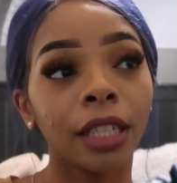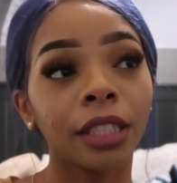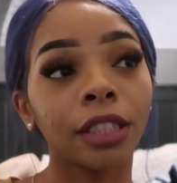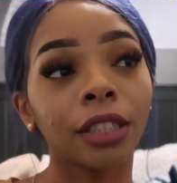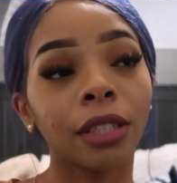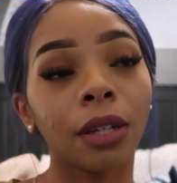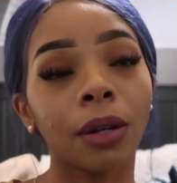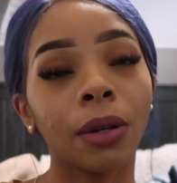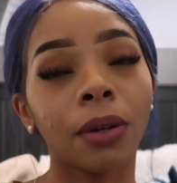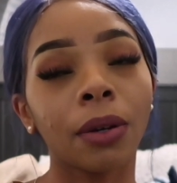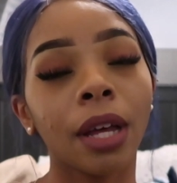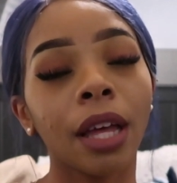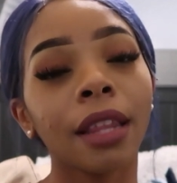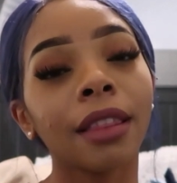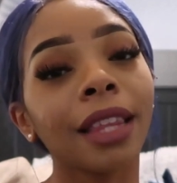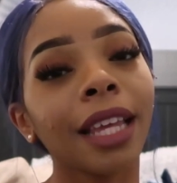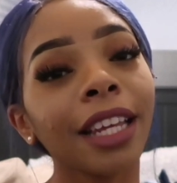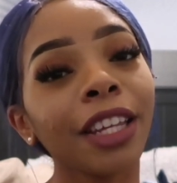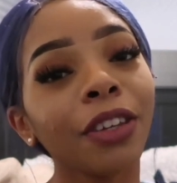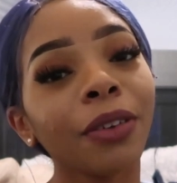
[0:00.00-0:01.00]
So
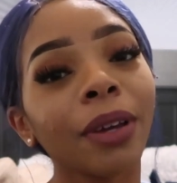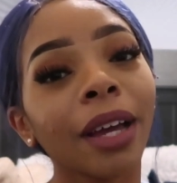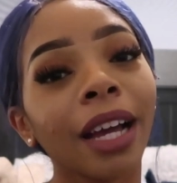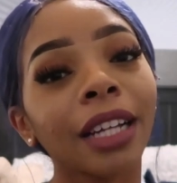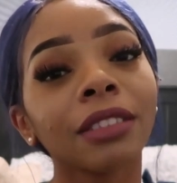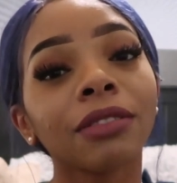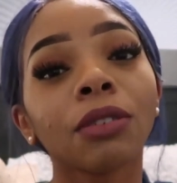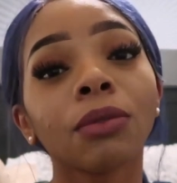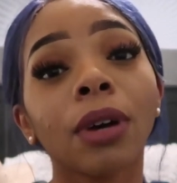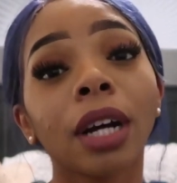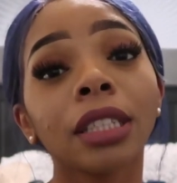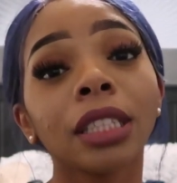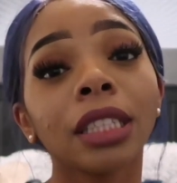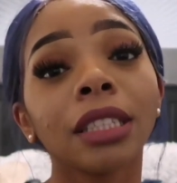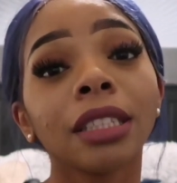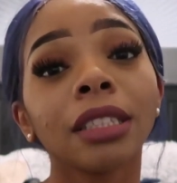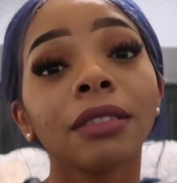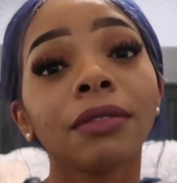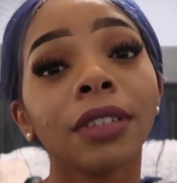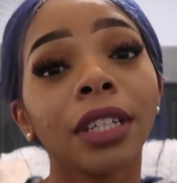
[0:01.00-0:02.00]
thank you guys for
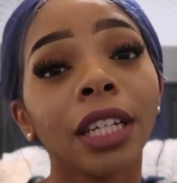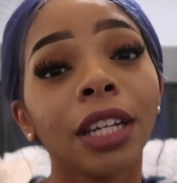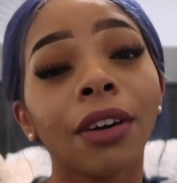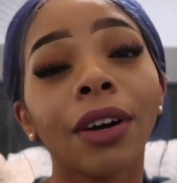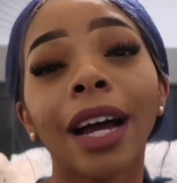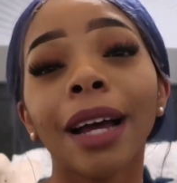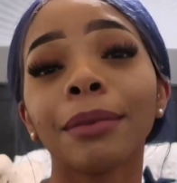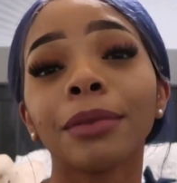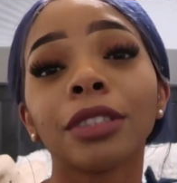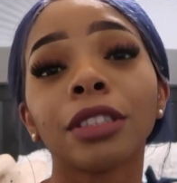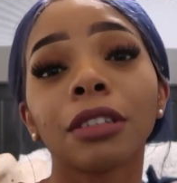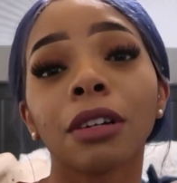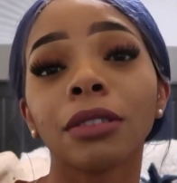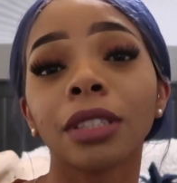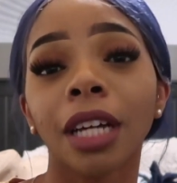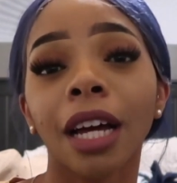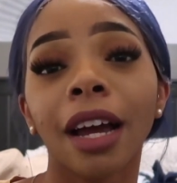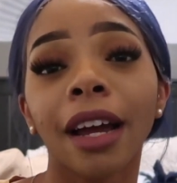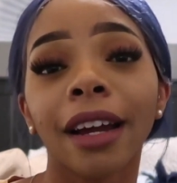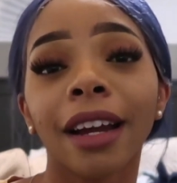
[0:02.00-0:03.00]
watching this video. I'm so
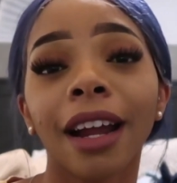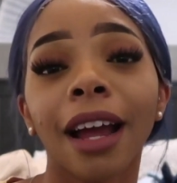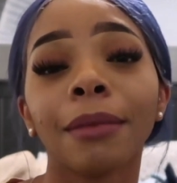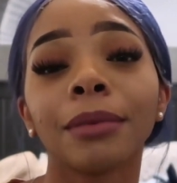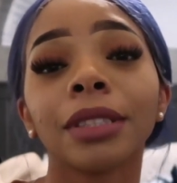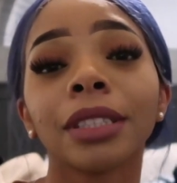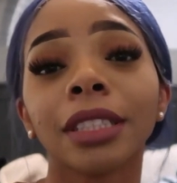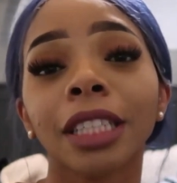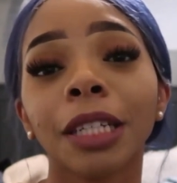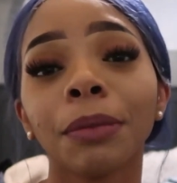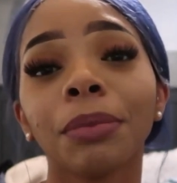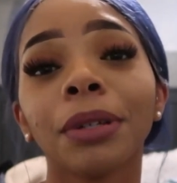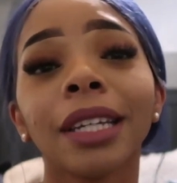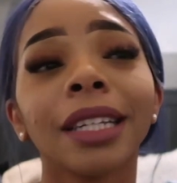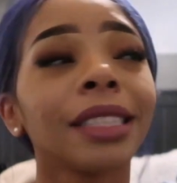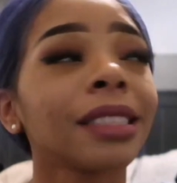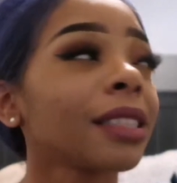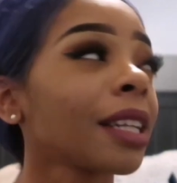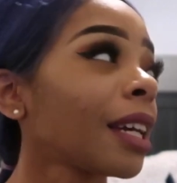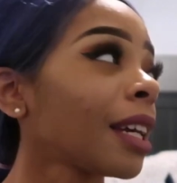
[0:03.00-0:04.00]
tired, I'm
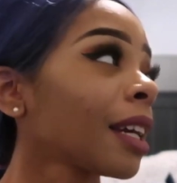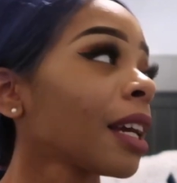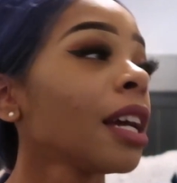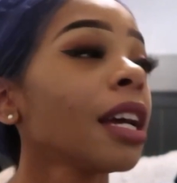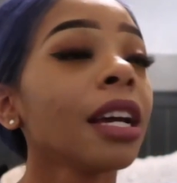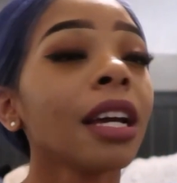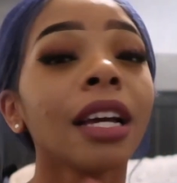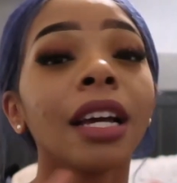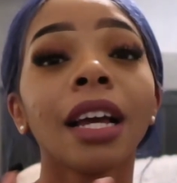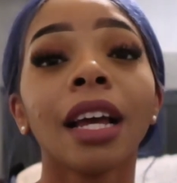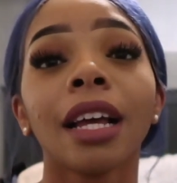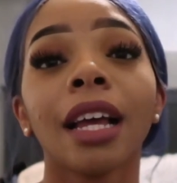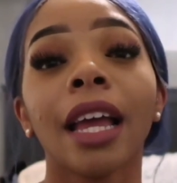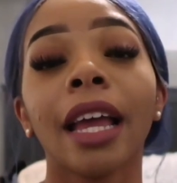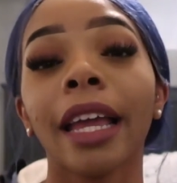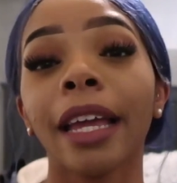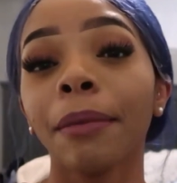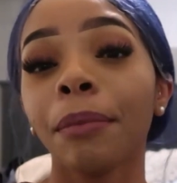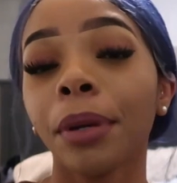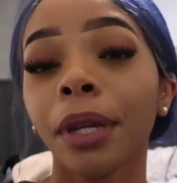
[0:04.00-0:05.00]
sleepy. It's like
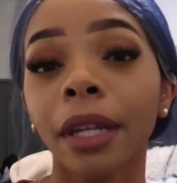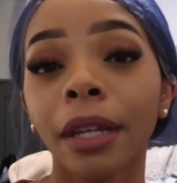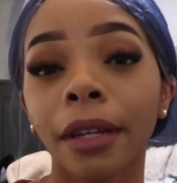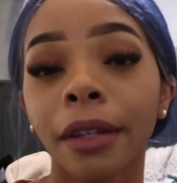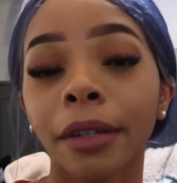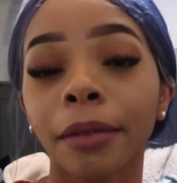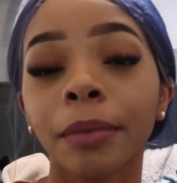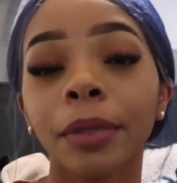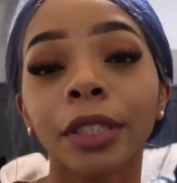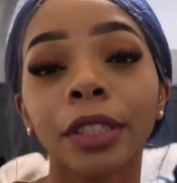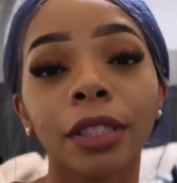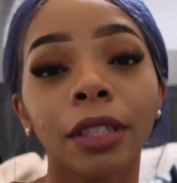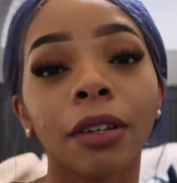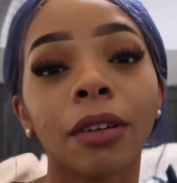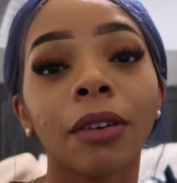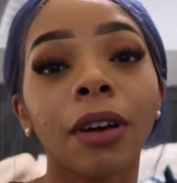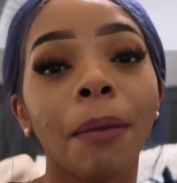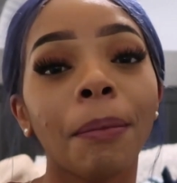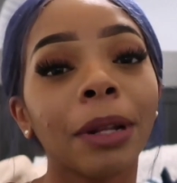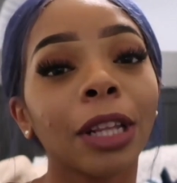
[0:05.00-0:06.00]
8 p.m. so
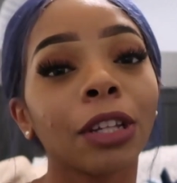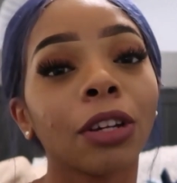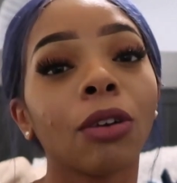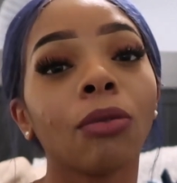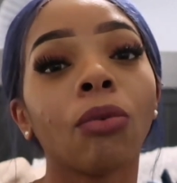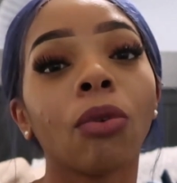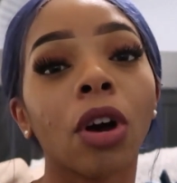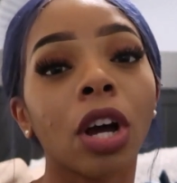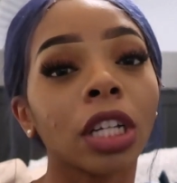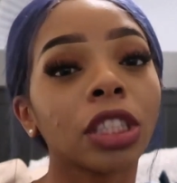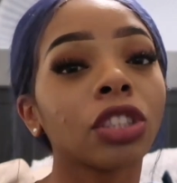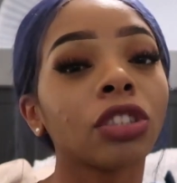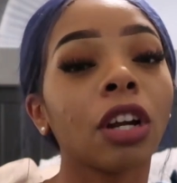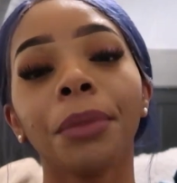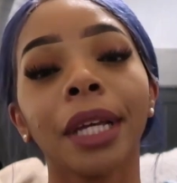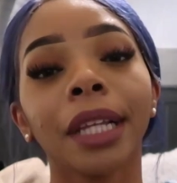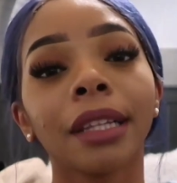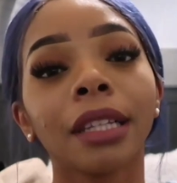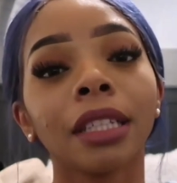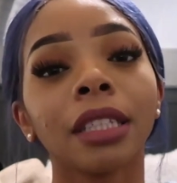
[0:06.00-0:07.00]
I'm about to go wash,
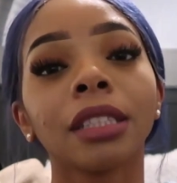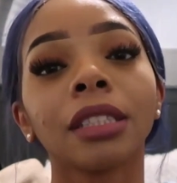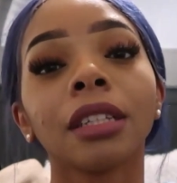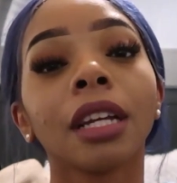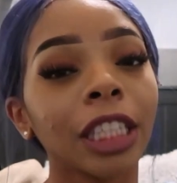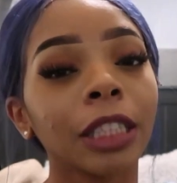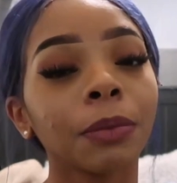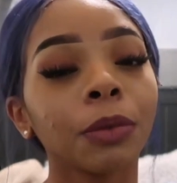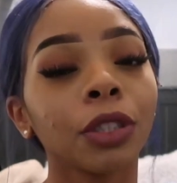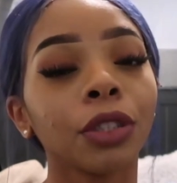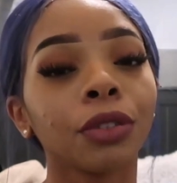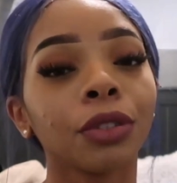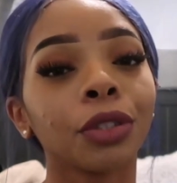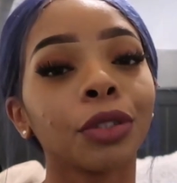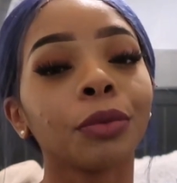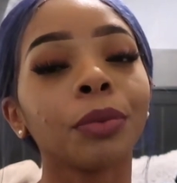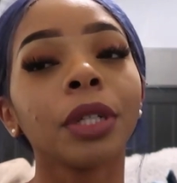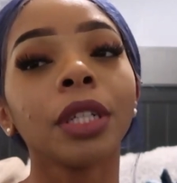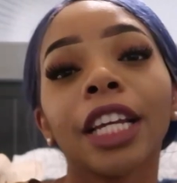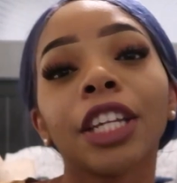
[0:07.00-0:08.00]
make this Facebook
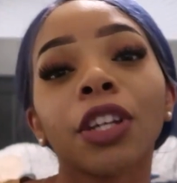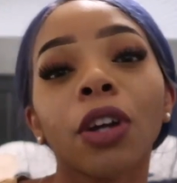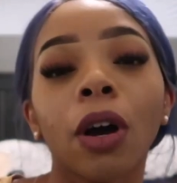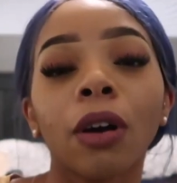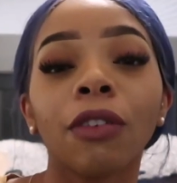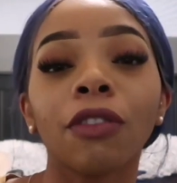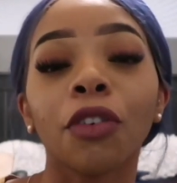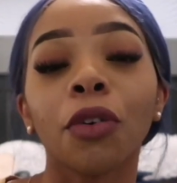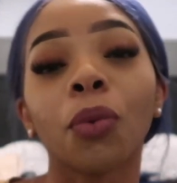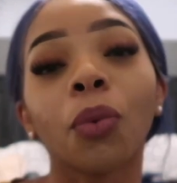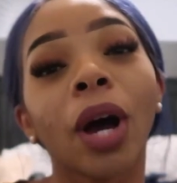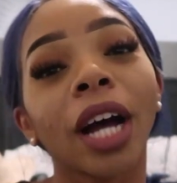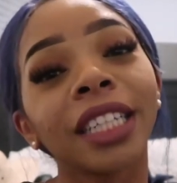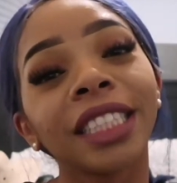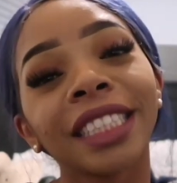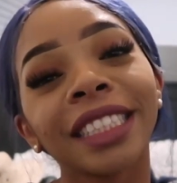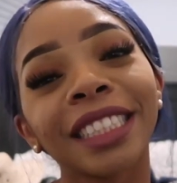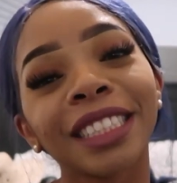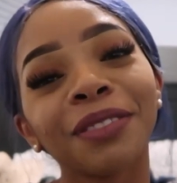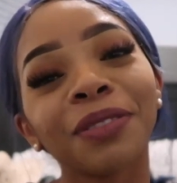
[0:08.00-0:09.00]
group. Thank y'all for
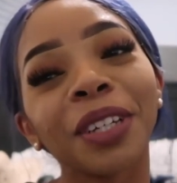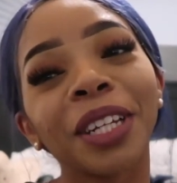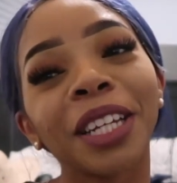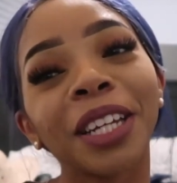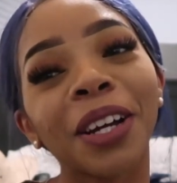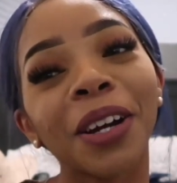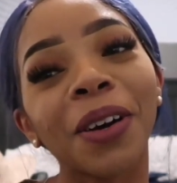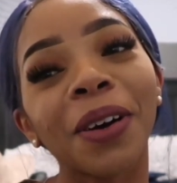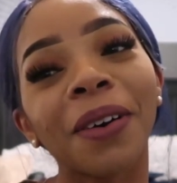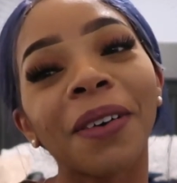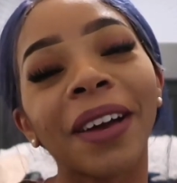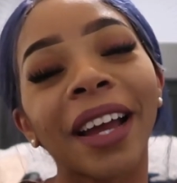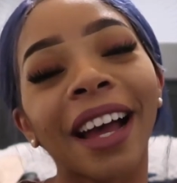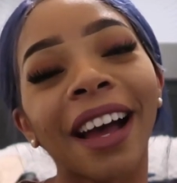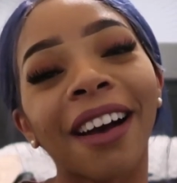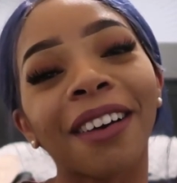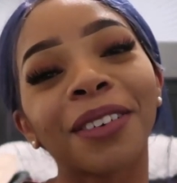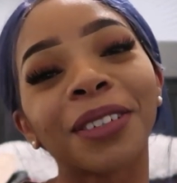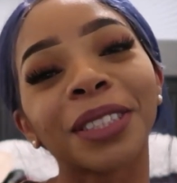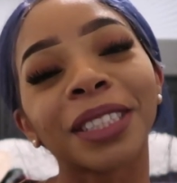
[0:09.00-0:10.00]
watching this video.
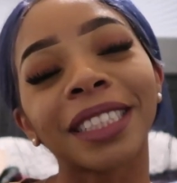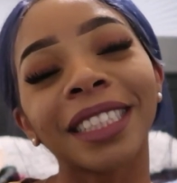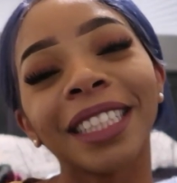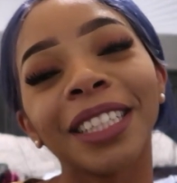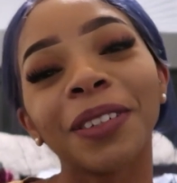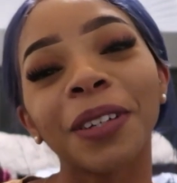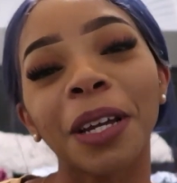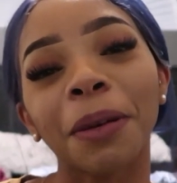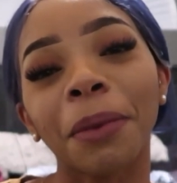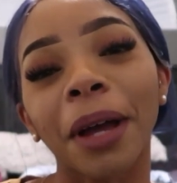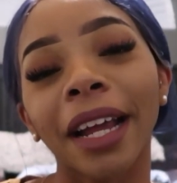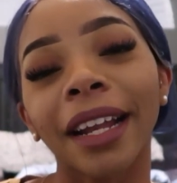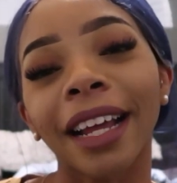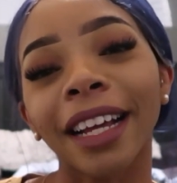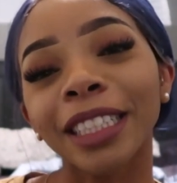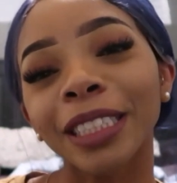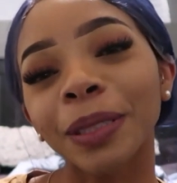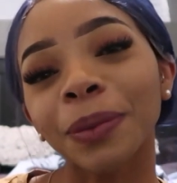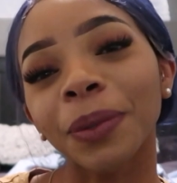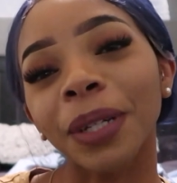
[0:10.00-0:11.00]
I will see you in my
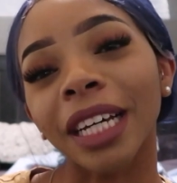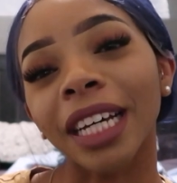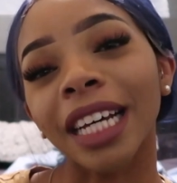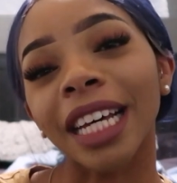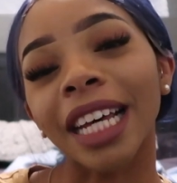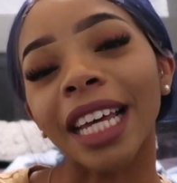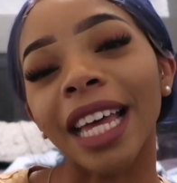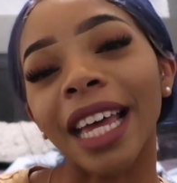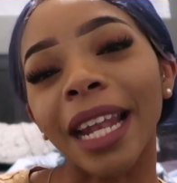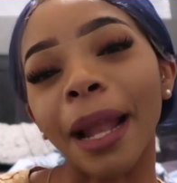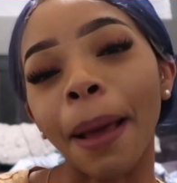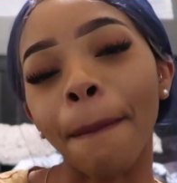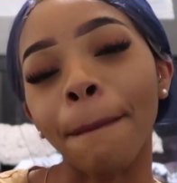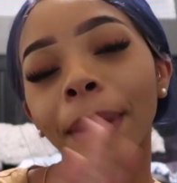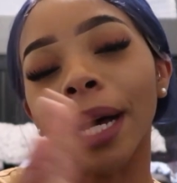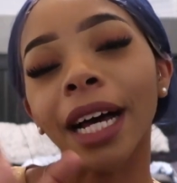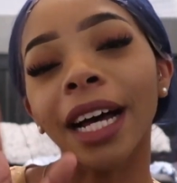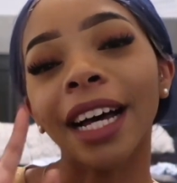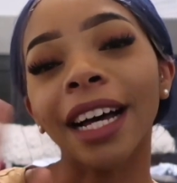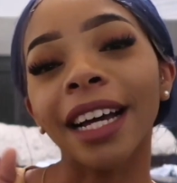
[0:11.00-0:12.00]
next one.
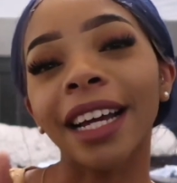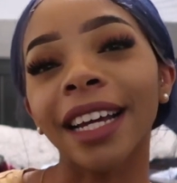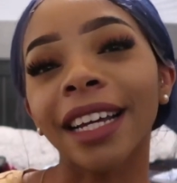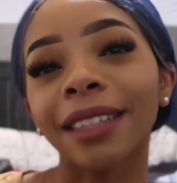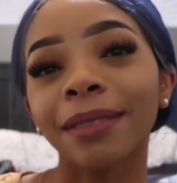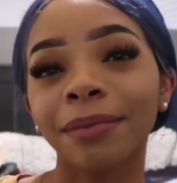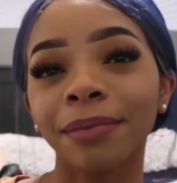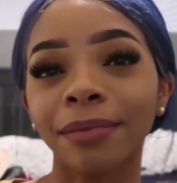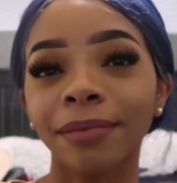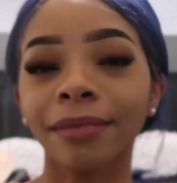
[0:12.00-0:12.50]
Bye.